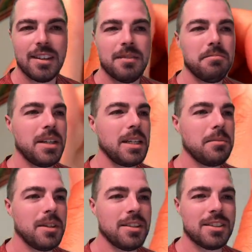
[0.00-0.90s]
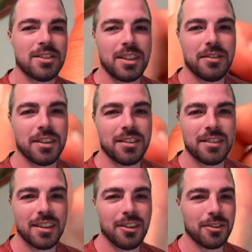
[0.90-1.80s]
many months or even
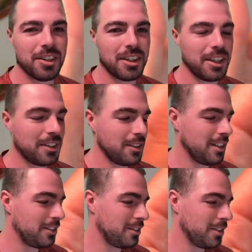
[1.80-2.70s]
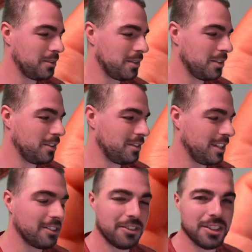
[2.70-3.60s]
over a year down the road we'll hopefully
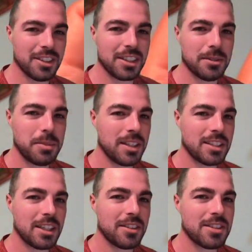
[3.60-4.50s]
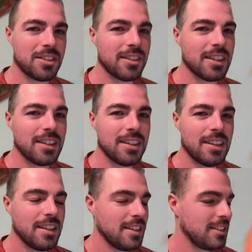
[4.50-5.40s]
have a really good PSA return.
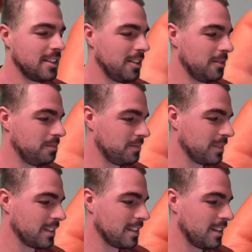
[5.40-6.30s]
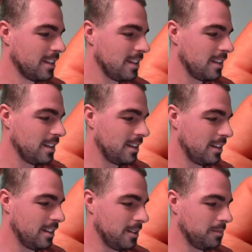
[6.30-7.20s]
So
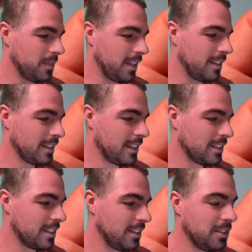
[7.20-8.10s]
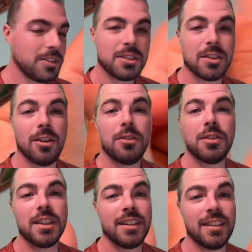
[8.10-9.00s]
I think that's going to do it. So
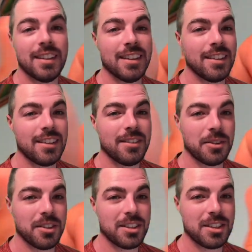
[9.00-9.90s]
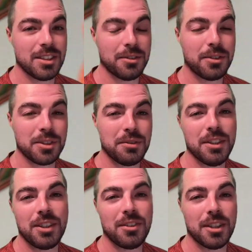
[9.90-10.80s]
hopefully this is the first
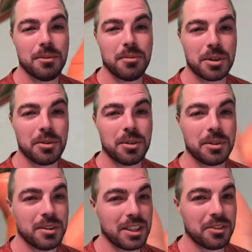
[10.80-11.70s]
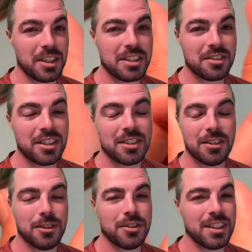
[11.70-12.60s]
video that I'm recording with the green screen, so
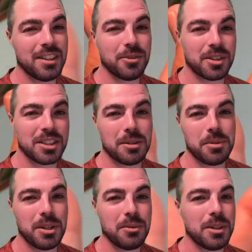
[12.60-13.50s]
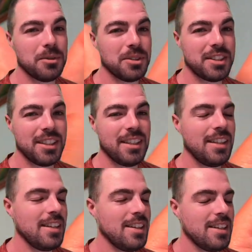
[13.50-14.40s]
hopefully it works out pretty well. We'll see.
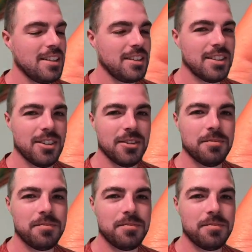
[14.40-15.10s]
So